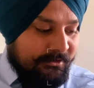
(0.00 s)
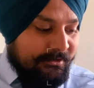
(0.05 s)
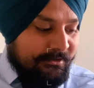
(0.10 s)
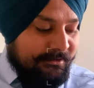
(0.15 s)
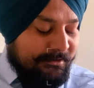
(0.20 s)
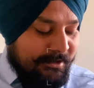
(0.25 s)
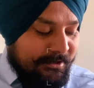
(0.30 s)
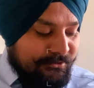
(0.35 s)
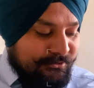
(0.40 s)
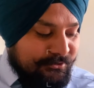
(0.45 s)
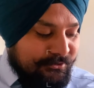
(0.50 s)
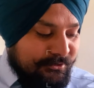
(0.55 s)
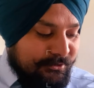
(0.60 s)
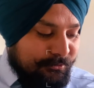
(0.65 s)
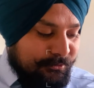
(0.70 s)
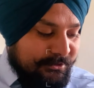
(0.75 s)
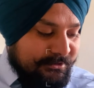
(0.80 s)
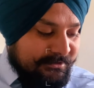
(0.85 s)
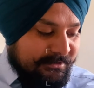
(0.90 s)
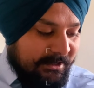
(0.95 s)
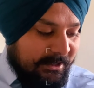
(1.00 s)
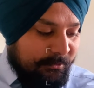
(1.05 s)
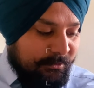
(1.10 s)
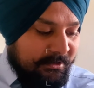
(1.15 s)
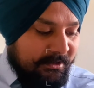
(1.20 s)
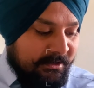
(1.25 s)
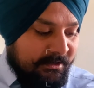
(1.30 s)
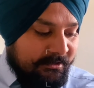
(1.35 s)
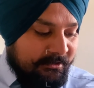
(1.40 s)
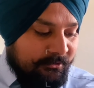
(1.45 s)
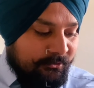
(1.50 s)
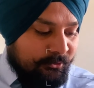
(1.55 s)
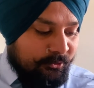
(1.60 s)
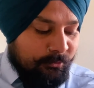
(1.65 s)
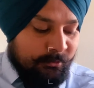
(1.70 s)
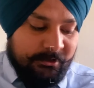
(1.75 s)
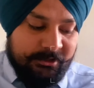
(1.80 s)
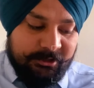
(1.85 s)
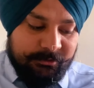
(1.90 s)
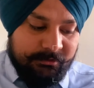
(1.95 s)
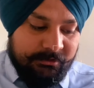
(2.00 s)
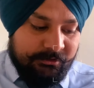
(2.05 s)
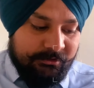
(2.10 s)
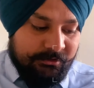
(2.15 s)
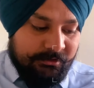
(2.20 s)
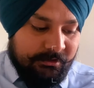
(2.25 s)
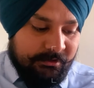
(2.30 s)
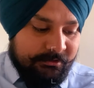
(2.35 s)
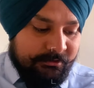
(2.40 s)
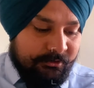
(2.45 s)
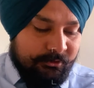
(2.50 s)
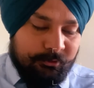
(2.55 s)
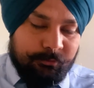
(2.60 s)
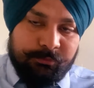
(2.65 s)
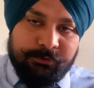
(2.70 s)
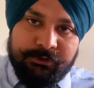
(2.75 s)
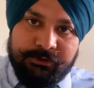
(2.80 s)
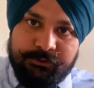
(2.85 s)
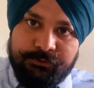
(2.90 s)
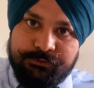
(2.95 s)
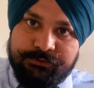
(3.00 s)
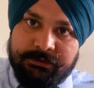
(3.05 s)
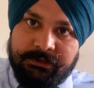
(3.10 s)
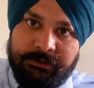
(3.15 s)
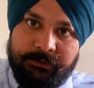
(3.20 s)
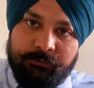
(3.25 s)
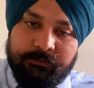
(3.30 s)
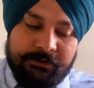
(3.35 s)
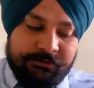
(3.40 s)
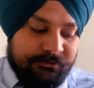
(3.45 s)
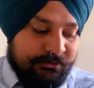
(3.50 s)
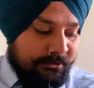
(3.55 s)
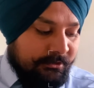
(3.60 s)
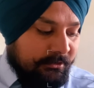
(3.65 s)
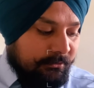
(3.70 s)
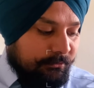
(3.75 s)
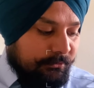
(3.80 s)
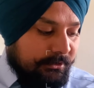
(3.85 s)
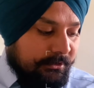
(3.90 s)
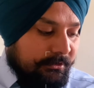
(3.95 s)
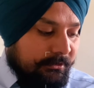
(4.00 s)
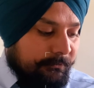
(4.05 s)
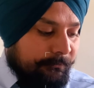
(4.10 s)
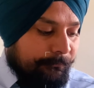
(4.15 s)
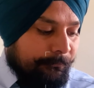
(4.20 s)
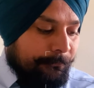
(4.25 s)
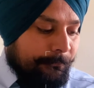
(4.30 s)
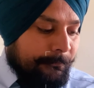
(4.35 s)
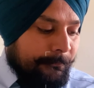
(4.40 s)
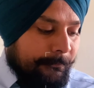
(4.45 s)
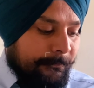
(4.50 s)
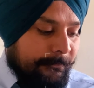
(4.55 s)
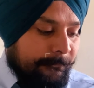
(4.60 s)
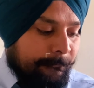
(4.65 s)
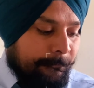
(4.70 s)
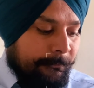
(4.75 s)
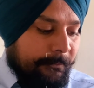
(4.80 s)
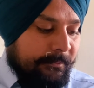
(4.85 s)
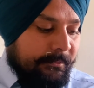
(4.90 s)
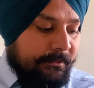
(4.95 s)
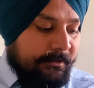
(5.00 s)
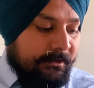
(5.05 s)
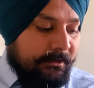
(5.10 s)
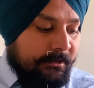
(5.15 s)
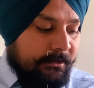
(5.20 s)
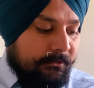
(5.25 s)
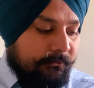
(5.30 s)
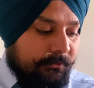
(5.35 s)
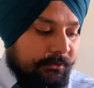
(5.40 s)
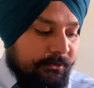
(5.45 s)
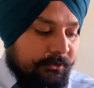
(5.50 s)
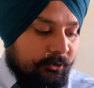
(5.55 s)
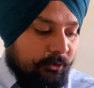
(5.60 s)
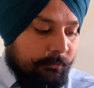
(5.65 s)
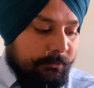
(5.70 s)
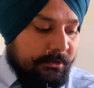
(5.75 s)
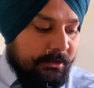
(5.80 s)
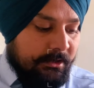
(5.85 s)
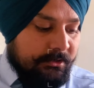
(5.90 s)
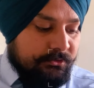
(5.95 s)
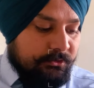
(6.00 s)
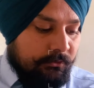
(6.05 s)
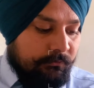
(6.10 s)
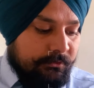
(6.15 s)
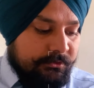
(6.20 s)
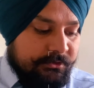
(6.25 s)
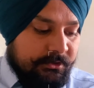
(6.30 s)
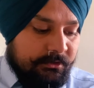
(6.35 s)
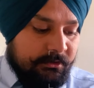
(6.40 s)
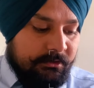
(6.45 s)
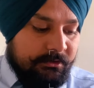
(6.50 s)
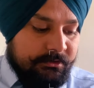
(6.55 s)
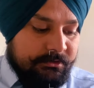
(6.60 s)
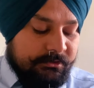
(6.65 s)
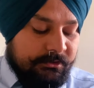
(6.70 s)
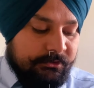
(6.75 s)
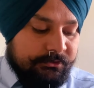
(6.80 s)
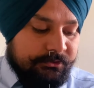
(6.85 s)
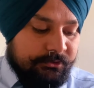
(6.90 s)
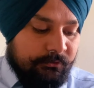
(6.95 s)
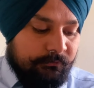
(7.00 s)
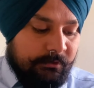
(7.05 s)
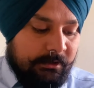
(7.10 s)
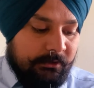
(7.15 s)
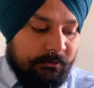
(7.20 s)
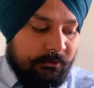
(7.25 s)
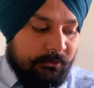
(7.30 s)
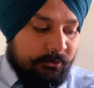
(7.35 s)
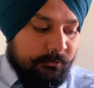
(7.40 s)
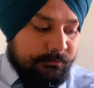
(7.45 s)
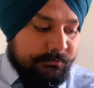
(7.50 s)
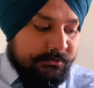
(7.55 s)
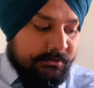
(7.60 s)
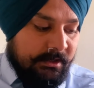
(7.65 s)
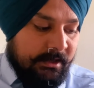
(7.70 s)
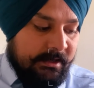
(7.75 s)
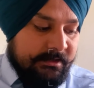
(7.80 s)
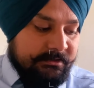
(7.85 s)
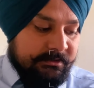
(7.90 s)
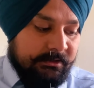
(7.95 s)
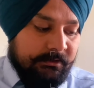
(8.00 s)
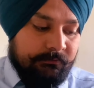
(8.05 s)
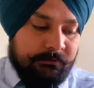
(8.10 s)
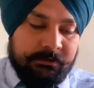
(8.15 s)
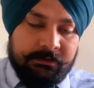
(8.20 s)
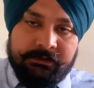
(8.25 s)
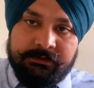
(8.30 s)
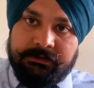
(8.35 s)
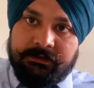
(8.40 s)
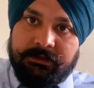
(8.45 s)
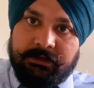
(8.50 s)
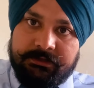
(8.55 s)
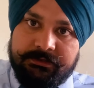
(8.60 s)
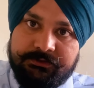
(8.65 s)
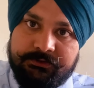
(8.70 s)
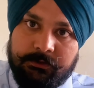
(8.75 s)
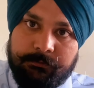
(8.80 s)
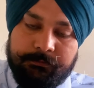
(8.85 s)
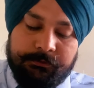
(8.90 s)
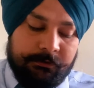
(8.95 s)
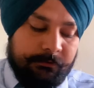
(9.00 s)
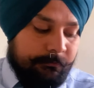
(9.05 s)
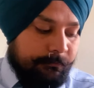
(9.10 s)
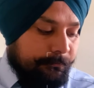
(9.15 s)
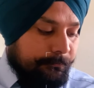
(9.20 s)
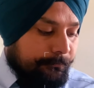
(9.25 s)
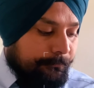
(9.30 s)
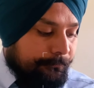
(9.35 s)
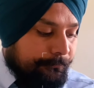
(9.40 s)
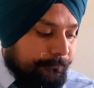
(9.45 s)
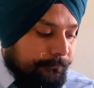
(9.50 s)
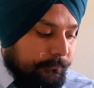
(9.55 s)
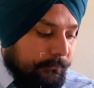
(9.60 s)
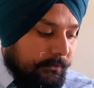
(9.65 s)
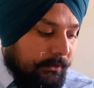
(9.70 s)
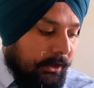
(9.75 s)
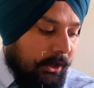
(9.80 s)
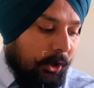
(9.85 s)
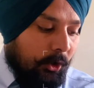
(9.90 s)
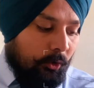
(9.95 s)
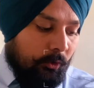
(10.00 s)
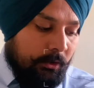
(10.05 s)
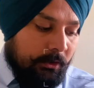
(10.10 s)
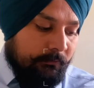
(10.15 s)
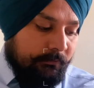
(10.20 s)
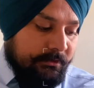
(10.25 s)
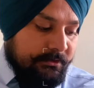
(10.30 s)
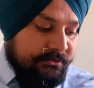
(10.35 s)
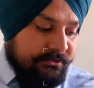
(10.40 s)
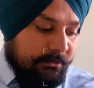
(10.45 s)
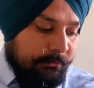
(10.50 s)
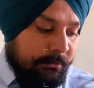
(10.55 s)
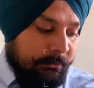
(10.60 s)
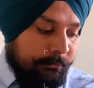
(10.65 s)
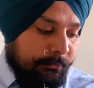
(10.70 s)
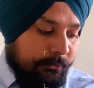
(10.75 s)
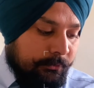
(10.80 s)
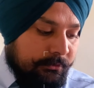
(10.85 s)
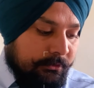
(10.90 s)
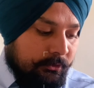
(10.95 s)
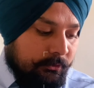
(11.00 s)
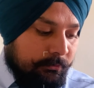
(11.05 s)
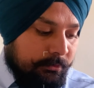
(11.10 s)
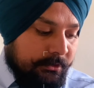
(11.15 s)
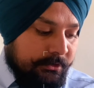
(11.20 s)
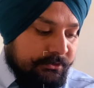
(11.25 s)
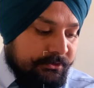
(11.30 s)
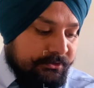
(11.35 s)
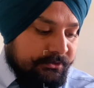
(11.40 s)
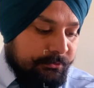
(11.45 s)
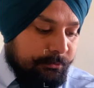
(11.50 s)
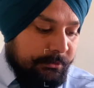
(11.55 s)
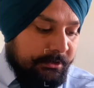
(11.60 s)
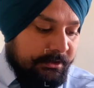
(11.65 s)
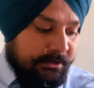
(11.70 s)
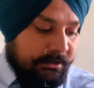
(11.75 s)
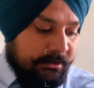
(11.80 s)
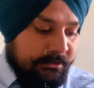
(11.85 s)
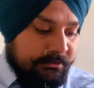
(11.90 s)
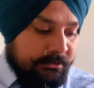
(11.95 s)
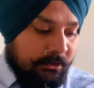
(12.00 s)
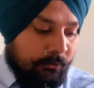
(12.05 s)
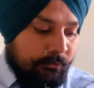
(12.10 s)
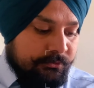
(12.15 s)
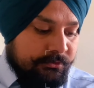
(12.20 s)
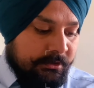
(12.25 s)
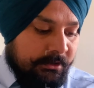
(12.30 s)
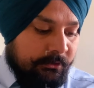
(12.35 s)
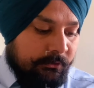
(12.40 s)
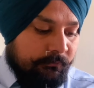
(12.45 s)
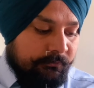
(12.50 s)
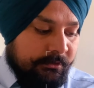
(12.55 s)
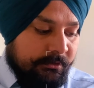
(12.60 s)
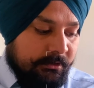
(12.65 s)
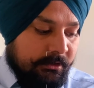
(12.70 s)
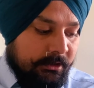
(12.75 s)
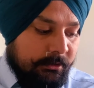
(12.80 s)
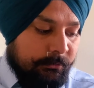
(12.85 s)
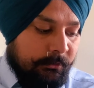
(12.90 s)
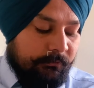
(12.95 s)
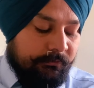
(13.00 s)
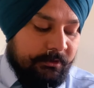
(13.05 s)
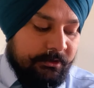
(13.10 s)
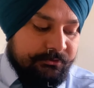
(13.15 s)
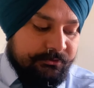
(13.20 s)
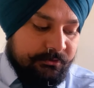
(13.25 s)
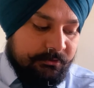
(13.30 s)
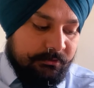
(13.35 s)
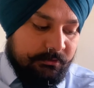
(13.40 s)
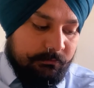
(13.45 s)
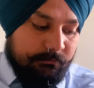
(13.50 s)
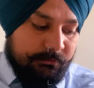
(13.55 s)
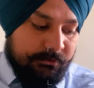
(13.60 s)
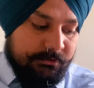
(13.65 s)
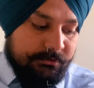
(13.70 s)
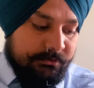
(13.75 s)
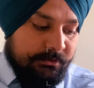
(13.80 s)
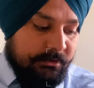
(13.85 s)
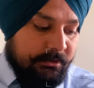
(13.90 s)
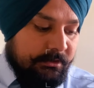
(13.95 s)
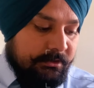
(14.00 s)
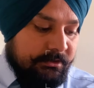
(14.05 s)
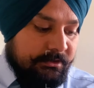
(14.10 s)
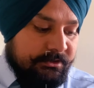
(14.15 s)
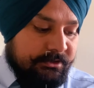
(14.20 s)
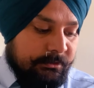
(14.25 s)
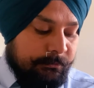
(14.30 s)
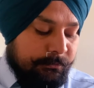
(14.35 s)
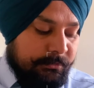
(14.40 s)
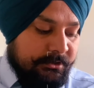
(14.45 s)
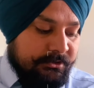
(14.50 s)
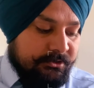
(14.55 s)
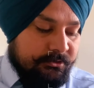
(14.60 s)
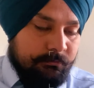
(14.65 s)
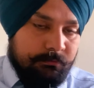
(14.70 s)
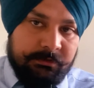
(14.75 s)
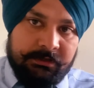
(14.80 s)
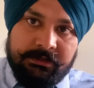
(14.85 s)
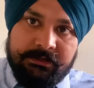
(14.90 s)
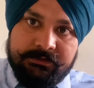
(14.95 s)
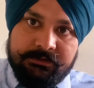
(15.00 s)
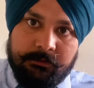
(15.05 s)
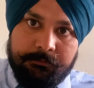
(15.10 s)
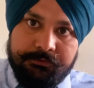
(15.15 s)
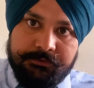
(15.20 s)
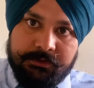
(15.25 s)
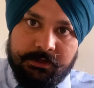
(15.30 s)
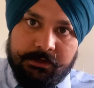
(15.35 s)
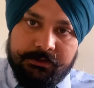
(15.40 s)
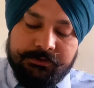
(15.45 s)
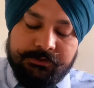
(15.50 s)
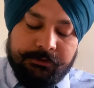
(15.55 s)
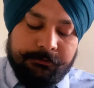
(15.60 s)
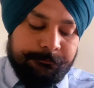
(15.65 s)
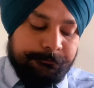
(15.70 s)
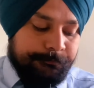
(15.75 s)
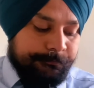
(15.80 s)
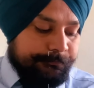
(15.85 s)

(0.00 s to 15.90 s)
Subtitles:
Natural numbers can be added or multiplied together to produce a new natural number. They were the objects of a general discussion of algorithms as given in the last chapter. However, some important operations may take us outside of the realm of natural numbers, the simplest being subtraction.